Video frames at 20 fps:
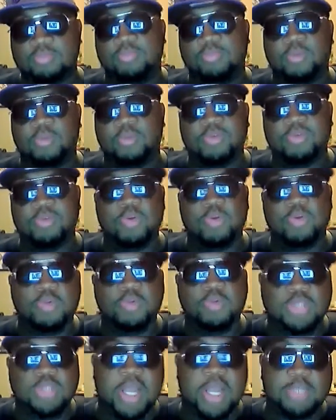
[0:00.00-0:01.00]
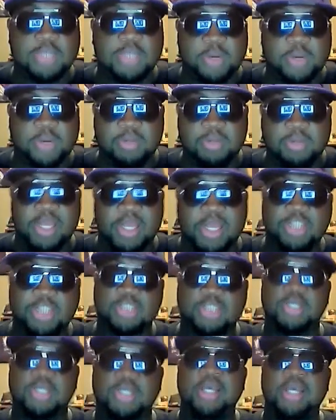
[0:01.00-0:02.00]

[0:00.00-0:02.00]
review slash recommendation,